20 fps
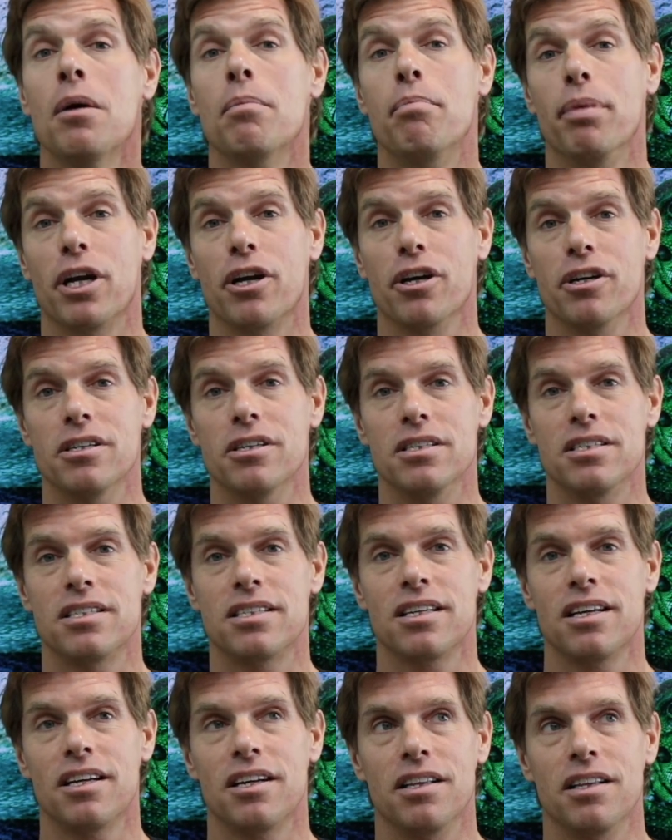
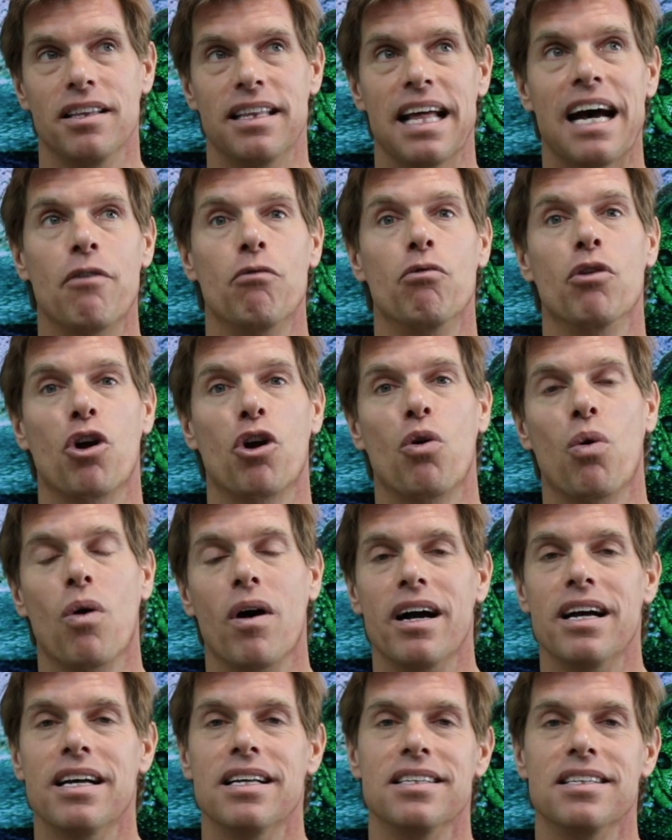because that
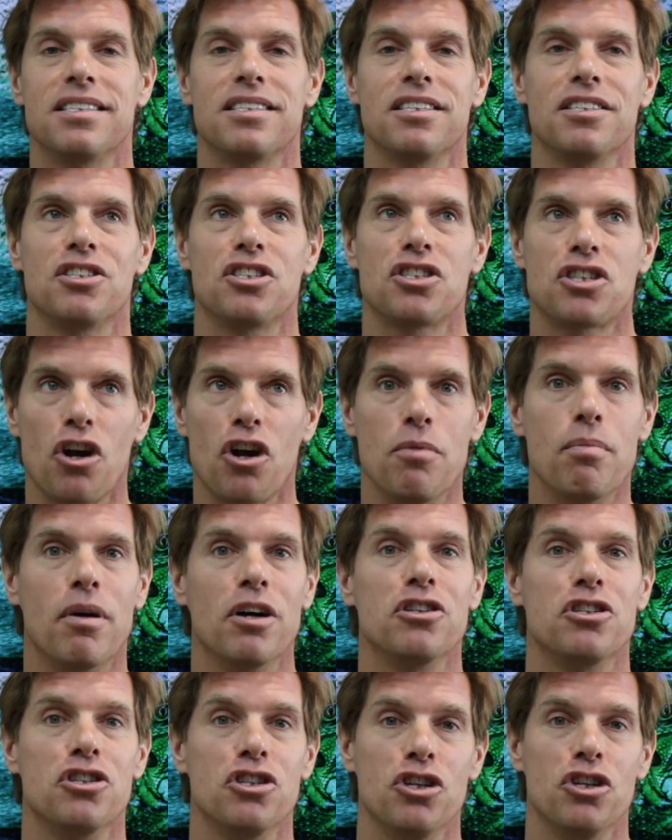requires so
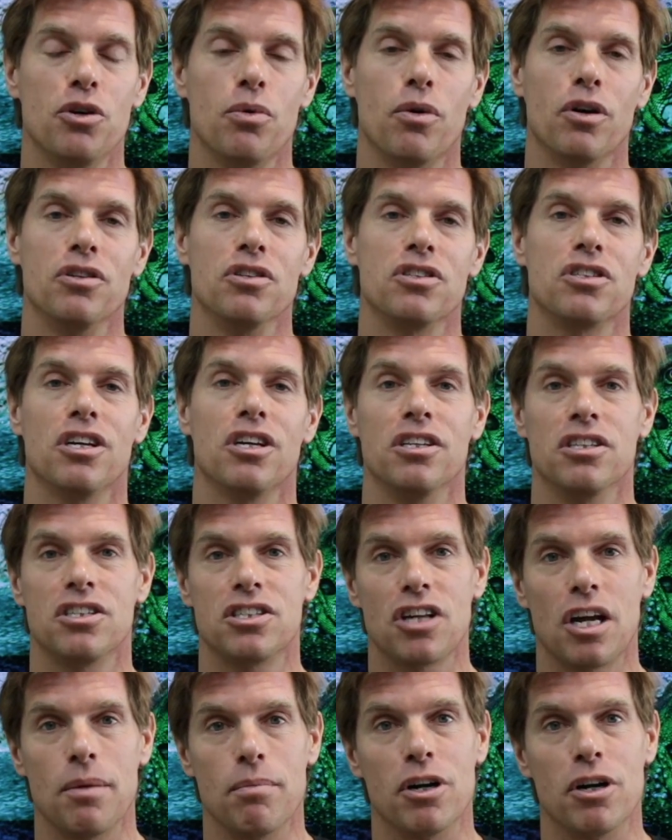much nuance and
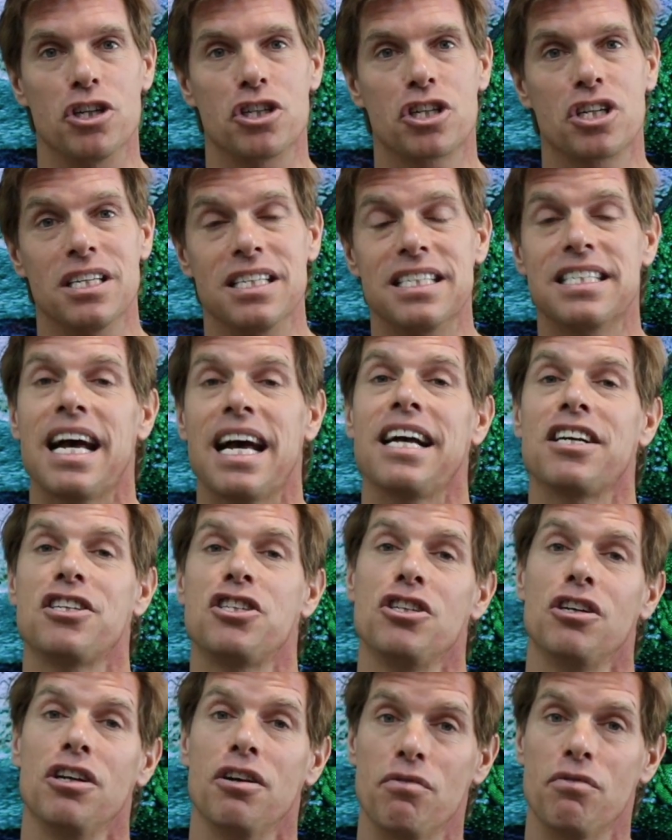so much
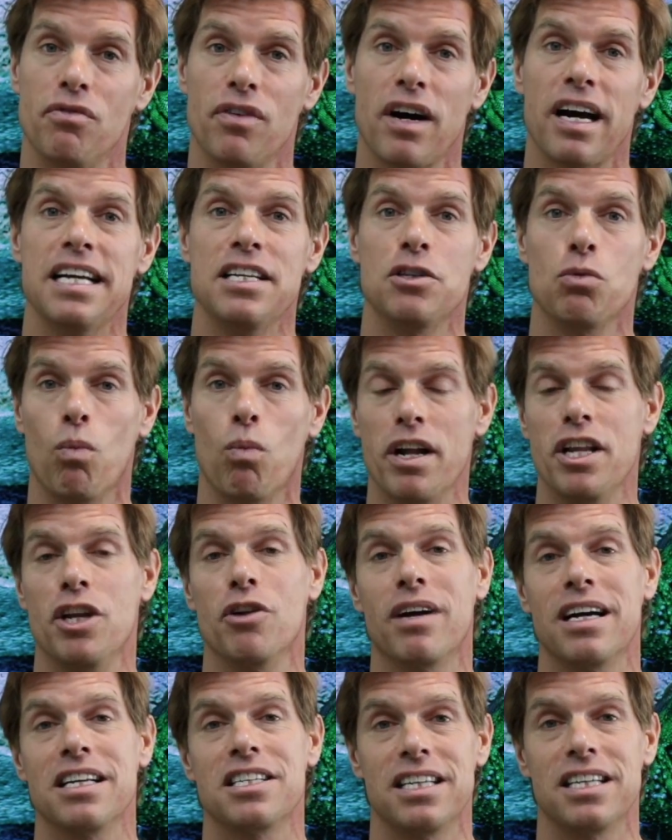contextual advice when
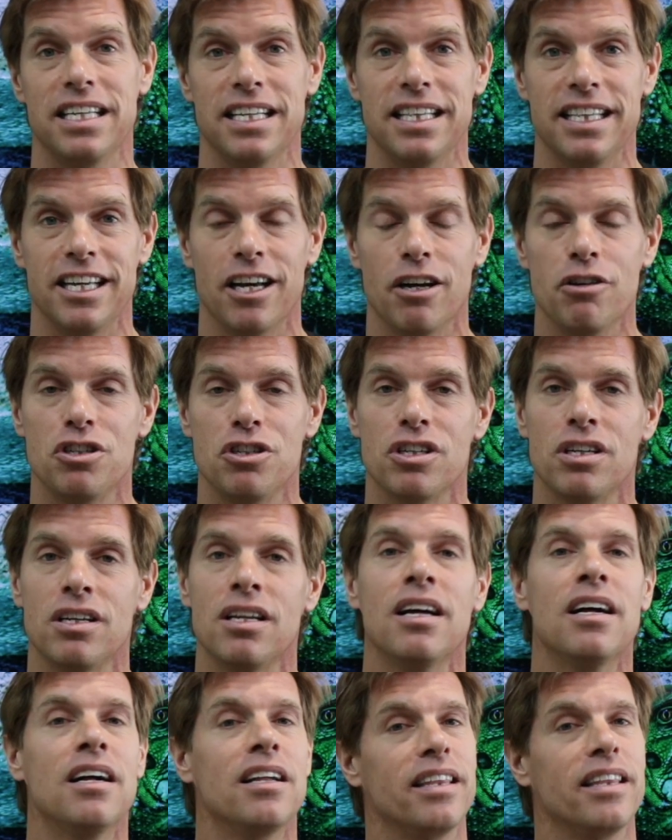you're actually in the ocean